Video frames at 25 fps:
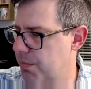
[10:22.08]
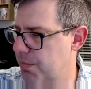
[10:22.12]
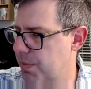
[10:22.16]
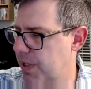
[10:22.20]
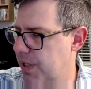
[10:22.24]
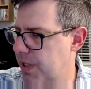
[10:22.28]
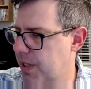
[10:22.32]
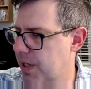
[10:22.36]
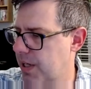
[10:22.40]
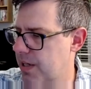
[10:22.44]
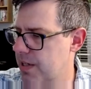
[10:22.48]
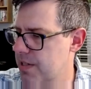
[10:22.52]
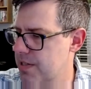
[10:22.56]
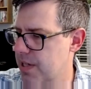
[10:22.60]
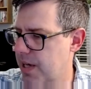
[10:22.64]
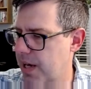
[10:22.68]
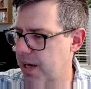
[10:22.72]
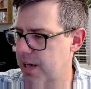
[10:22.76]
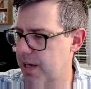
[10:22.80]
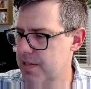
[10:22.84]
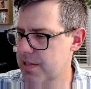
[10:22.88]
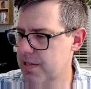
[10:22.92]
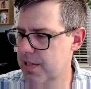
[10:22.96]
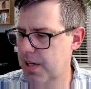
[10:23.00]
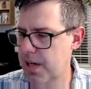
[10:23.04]
because
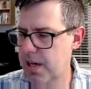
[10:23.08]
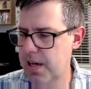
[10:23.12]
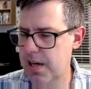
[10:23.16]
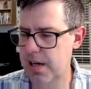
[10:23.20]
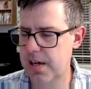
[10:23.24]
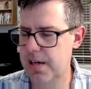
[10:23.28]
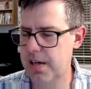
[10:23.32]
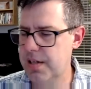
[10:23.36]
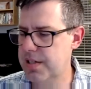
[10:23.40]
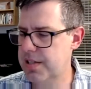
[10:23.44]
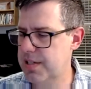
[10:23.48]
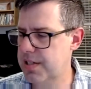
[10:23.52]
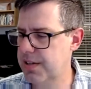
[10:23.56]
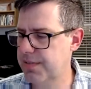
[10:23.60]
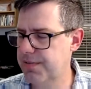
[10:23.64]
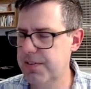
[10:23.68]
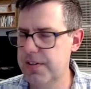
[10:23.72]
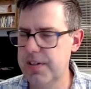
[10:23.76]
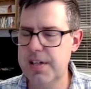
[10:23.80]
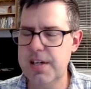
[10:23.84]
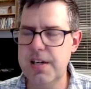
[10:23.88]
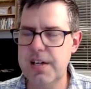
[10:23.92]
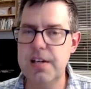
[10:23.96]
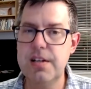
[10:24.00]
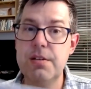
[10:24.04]
I saw a
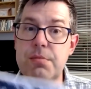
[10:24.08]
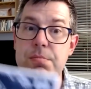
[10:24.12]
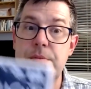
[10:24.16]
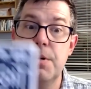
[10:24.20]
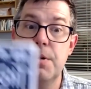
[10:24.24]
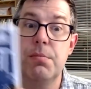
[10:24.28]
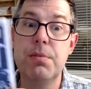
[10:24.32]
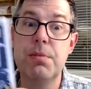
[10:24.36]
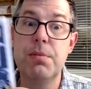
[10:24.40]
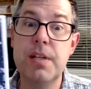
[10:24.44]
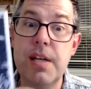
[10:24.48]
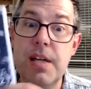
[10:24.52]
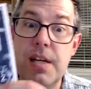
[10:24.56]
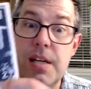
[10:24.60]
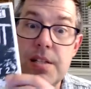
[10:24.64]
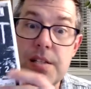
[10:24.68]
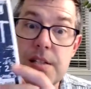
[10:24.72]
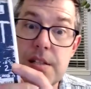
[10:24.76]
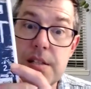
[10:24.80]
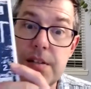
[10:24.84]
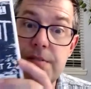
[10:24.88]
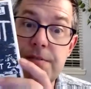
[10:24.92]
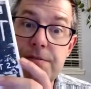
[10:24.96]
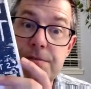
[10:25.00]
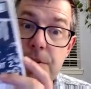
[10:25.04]
different kind of
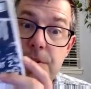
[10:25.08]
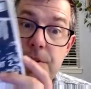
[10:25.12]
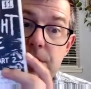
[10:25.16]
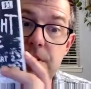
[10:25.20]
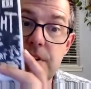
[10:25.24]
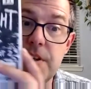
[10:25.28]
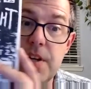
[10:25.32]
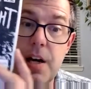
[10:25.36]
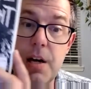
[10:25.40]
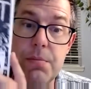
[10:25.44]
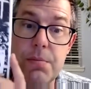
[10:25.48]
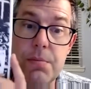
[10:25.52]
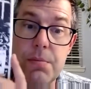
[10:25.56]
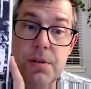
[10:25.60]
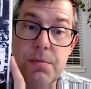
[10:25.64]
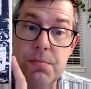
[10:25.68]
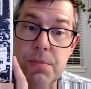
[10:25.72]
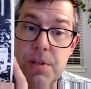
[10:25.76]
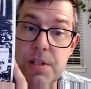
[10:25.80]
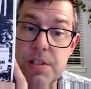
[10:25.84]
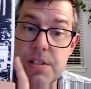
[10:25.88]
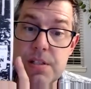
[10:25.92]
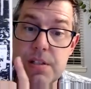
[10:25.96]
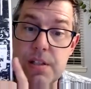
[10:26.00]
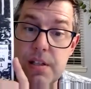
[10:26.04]
publication photocopied,
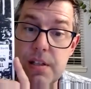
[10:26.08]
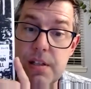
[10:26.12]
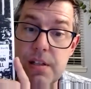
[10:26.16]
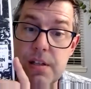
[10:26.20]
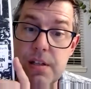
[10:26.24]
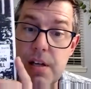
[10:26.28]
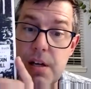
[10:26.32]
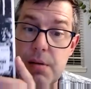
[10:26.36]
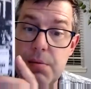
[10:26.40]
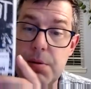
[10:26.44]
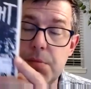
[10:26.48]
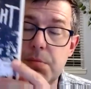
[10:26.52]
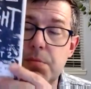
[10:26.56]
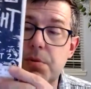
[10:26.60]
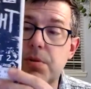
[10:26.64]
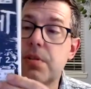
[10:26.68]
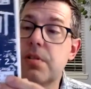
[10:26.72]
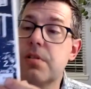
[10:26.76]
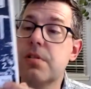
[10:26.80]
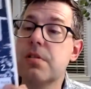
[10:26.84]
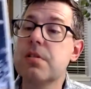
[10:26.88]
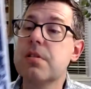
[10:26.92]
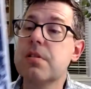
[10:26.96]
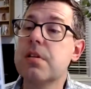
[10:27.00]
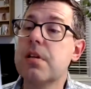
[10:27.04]
much like comic
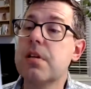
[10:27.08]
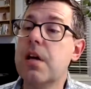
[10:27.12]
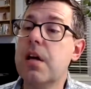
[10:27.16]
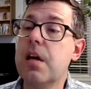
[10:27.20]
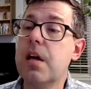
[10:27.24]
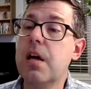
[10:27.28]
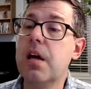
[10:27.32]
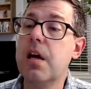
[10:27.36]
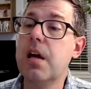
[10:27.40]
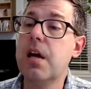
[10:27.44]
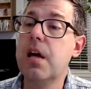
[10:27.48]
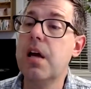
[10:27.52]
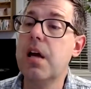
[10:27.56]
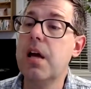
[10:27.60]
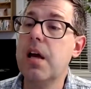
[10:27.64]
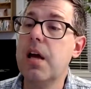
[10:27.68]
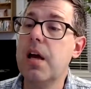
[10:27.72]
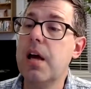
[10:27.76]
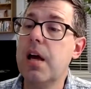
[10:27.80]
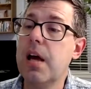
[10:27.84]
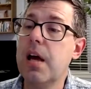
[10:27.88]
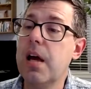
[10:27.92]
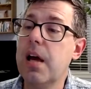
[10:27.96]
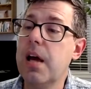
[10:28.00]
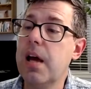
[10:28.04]
books.
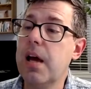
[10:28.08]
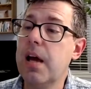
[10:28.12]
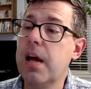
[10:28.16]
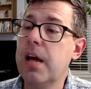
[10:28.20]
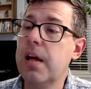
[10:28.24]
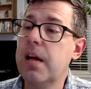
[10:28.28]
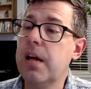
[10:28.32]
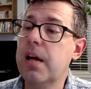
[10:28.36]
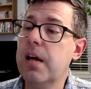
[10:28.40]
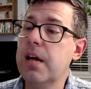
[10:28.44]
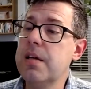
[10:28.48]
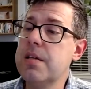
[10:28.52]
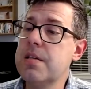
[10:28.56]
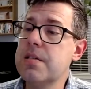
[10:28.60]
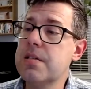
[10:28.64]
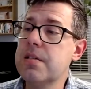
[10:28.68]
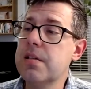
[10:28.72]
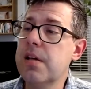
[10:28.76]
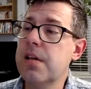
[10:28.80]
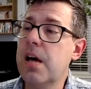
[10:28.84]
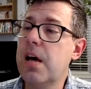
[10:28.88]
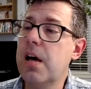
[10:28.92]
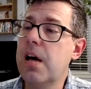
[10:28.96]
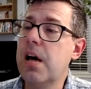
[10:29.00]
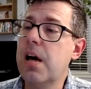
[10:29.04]
And I
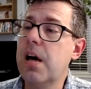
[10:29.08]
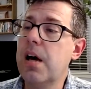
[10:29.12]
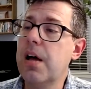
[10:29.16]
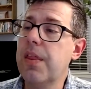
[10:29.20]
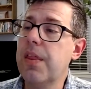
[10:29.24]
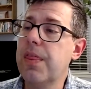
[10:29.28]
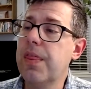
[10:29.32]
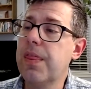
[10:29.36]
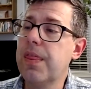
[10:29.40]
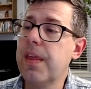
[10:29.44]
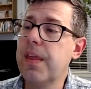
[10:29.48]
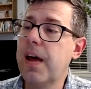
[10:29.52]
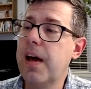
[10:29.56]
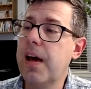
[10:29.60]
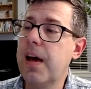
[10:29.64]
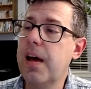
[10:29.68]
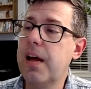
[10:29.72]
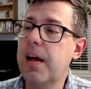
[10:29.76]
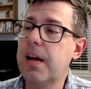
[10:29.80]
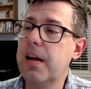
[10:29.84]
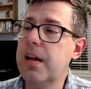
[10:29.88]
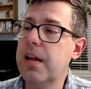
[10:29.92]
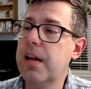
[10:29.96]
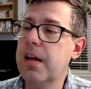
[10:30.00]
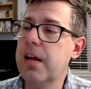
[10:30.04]
saw
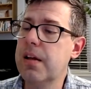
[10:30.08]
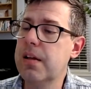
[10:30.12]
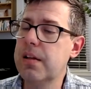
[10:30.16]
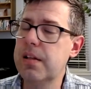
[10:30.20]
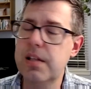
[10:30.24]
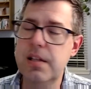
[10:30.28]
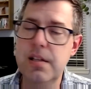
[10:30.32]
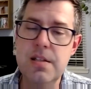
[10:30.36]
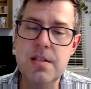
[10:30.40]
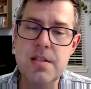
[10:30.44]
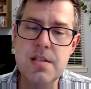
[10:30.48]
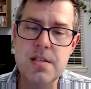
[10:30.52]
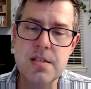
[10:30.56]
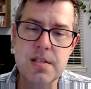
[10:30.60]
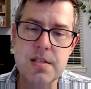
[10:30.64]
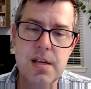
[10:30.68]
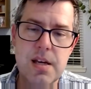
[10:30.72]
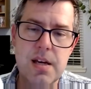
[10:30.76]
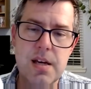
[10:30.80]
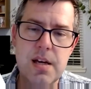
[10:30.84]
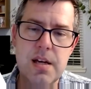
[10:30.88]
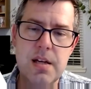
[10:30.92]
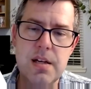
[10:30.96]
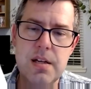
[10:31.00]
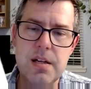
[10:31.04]
that on the
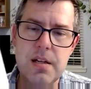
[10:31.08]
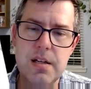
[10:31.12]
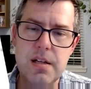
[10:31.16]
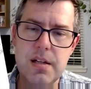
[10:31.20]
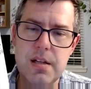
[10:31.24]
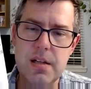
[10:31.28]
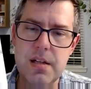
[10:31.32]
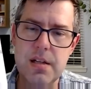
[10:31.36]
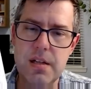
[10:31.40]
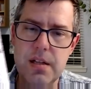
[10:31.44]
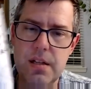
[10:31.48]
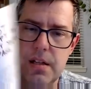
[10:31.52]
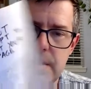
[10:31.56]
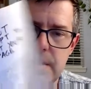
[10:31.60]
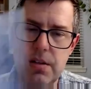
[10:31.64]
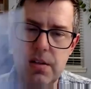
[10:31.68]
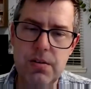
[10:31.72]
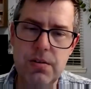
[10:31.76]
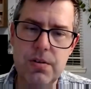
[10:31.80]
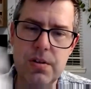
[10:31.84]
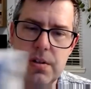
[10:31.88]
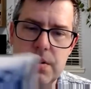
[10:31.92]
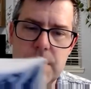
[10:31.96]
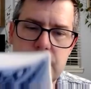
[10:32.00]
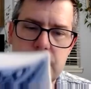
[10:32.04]
inside, you
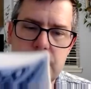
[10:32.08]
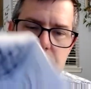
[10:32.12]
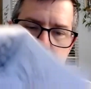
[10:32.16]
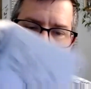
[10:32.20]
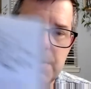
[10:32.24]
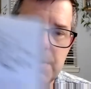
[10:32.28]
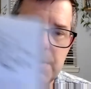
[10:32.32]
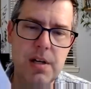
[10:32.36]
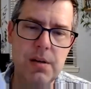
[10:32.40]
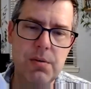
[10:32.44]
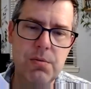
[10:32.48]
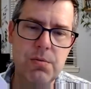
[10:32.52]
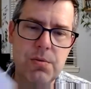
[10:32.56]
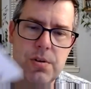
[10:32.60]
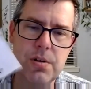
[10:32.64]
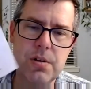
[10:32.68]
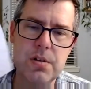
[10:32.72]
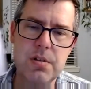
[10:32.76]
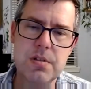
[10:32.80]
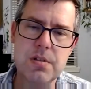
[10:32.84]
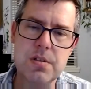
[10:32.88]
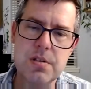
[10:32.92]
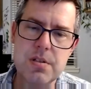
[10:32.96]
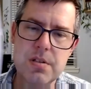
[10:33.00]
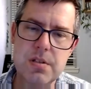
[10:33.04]
could combine
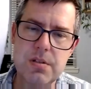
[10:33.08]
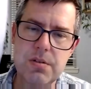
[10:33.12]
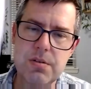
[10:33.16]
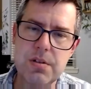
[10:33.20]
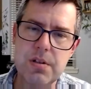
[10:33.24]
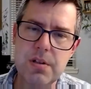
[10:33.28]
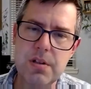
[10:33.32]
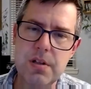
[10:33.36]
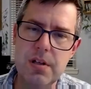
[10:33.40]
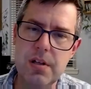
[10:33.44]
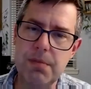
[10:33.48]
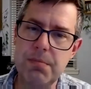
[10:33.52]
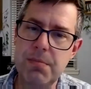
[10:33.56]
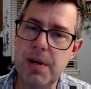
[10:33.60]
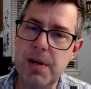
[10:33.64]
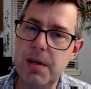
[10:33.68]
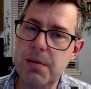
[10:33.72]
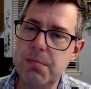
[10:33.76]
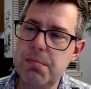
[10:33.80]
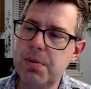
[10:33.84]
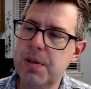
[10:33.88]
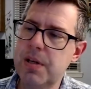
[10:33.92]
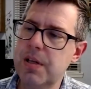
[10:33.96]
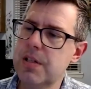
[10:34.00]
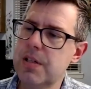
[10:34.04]
words, you could combine
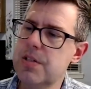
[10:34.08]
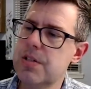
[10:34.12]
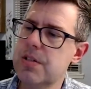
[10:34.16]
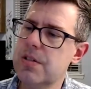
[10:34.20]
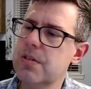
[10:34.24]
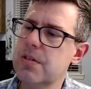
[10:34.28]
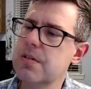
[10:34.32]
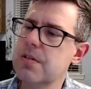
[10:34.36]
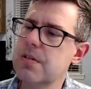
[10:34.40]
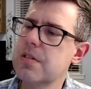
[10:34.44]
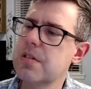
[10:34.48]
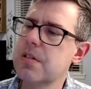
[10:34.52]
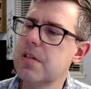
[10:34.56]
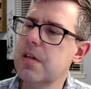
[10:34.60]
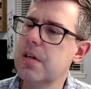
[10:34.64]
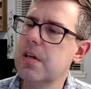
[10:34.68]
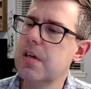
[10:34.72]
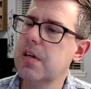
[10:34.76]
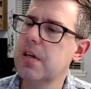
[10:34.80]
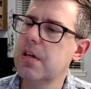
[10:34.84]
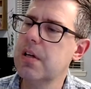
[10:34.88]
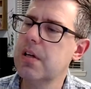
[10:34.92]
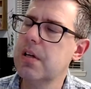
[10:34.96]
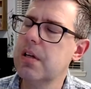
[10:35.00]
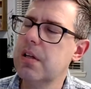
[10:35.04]
pictures,
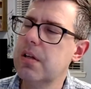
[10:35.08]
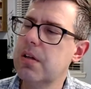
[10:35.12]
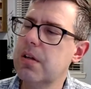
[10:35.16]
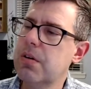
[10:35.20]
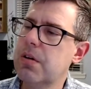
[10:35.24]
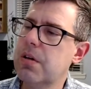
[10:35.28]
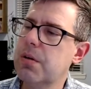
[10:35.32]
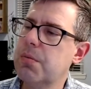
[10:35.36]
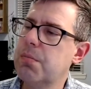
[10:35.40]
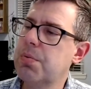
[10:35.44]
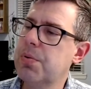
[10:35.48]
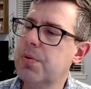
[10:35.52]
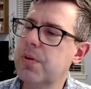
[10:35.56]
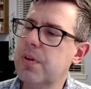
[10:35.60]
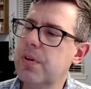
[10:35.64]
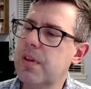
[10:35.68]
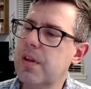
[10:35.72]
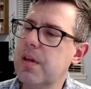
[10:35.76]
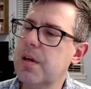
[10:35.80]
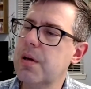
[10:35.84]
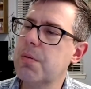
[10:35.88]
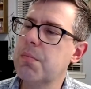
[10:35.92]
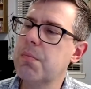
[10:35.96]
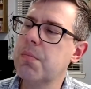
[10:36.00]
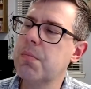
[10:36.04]
you could put
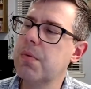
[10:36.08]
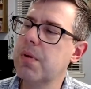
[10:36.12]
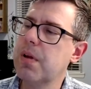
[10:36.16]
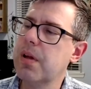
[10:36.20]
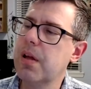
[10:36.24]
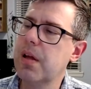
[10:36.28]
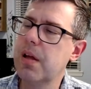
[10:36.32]
them